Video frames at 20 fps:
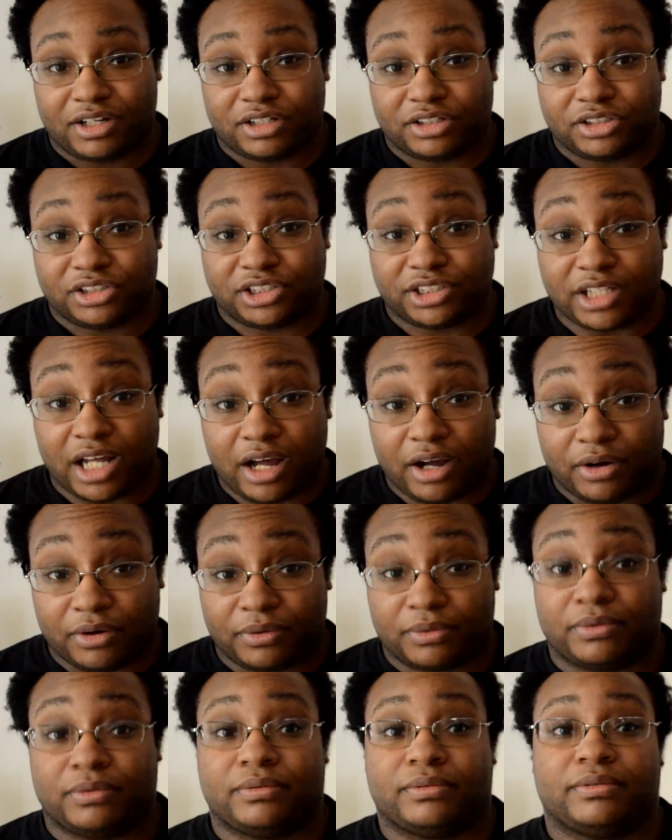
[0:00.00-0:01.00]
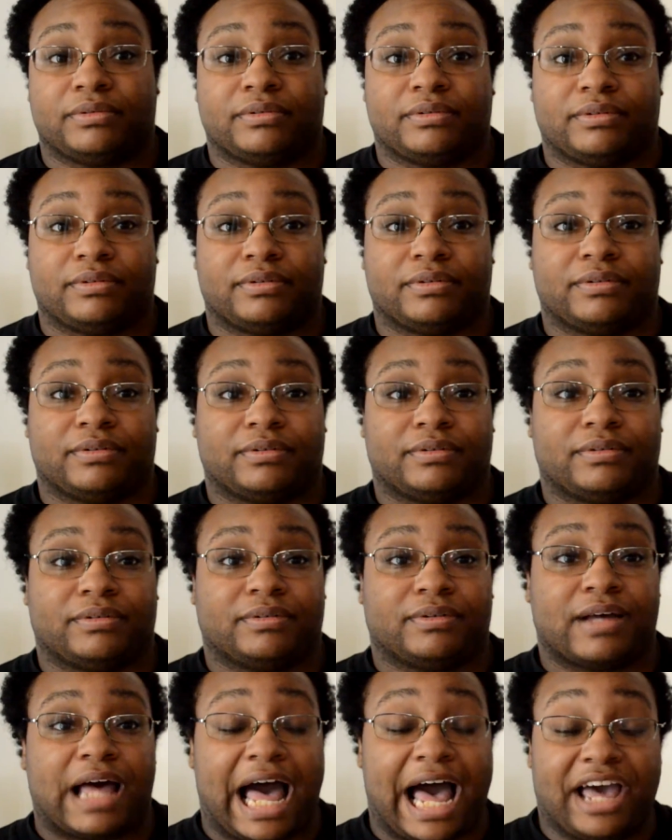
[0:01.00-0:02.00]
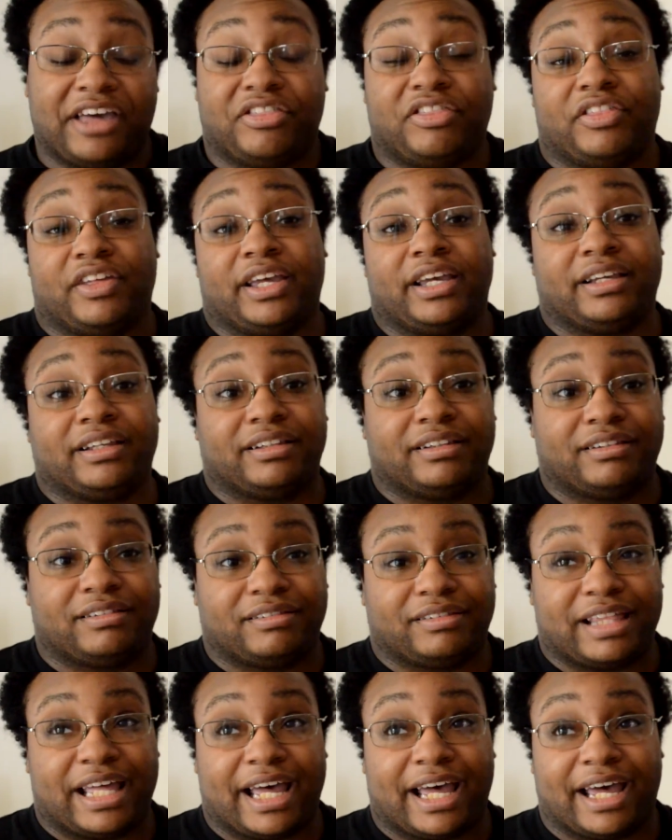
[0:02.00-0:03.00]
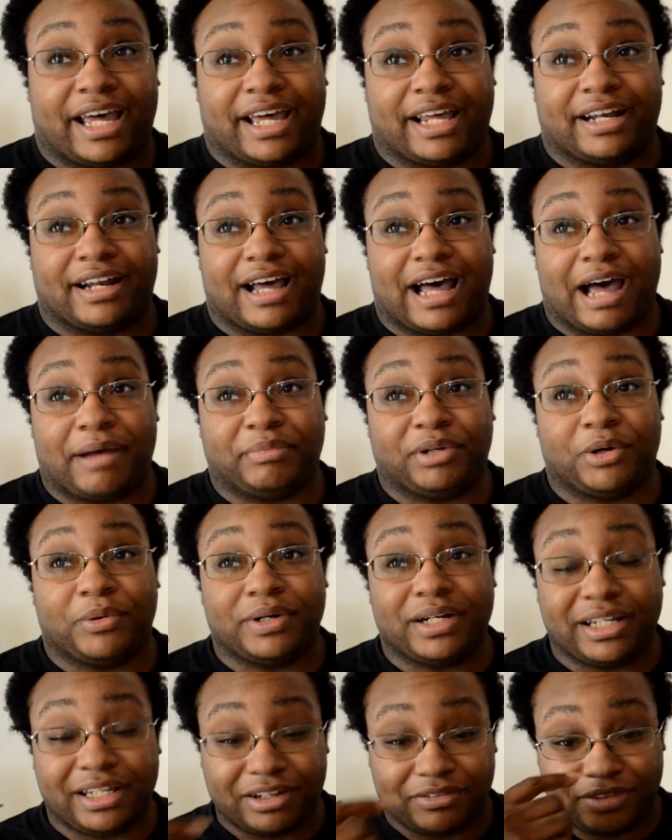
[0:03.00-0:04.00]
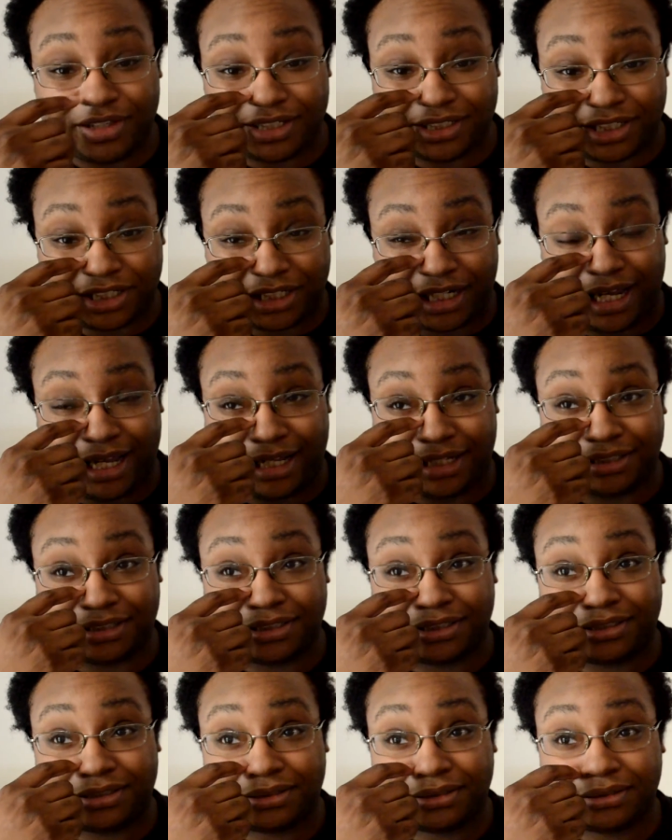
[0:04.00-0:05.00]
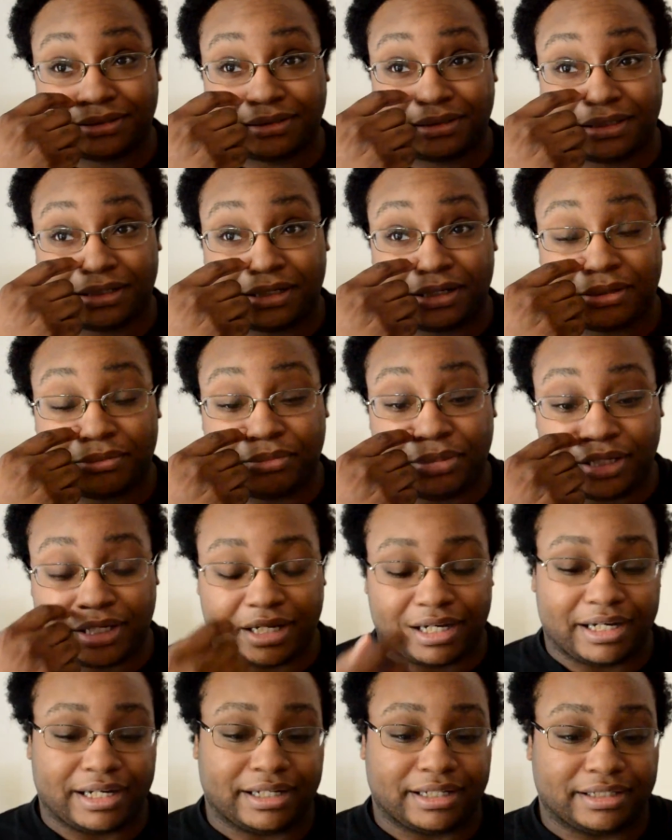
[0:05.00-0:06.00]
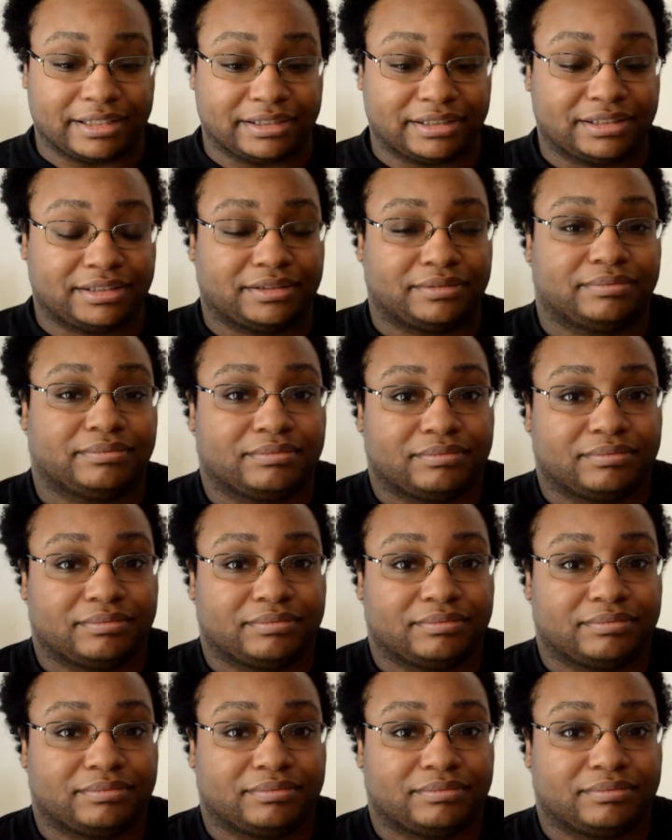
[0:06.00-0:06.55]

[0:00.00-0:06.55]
So, I think that I'm going to give these a chance because